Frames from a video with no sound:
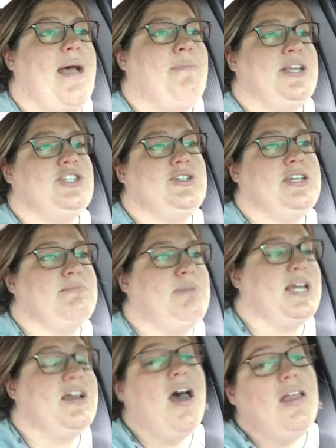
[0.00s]
that means you can
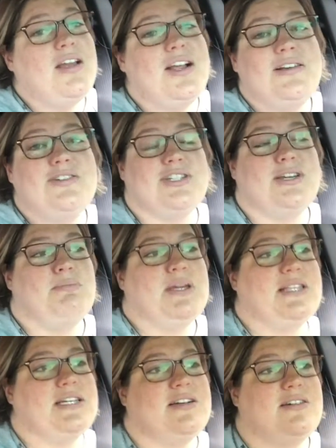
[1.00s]
pick colors, you can
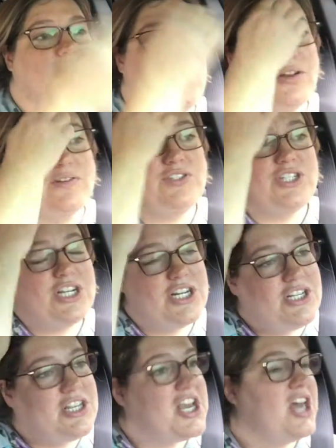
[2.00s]
pick the color of
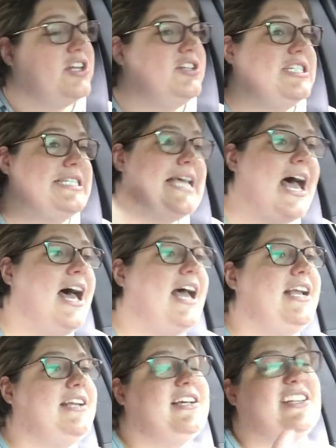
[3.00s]
shirt, the color
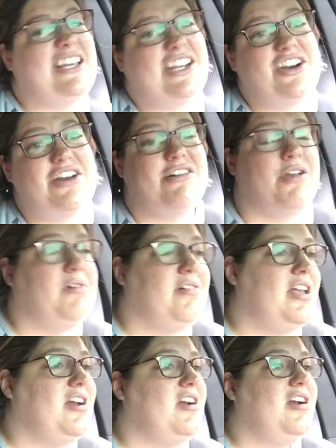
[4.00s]
design, glitter, no
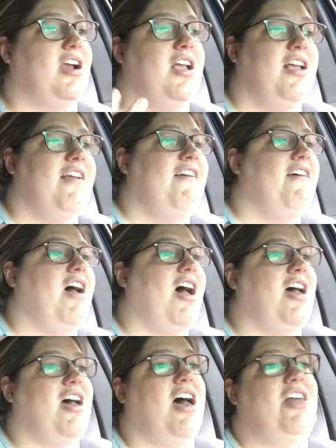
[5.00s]
glitter,
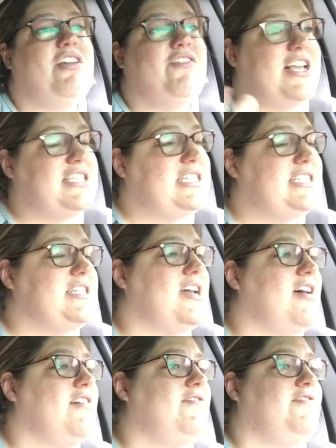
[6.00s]
other fancy
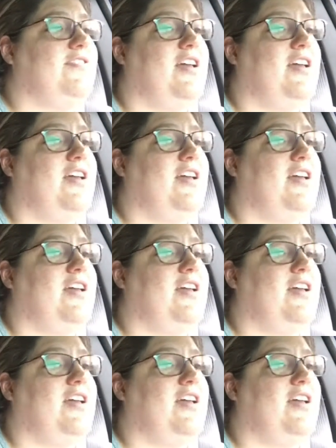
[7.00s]
stuff.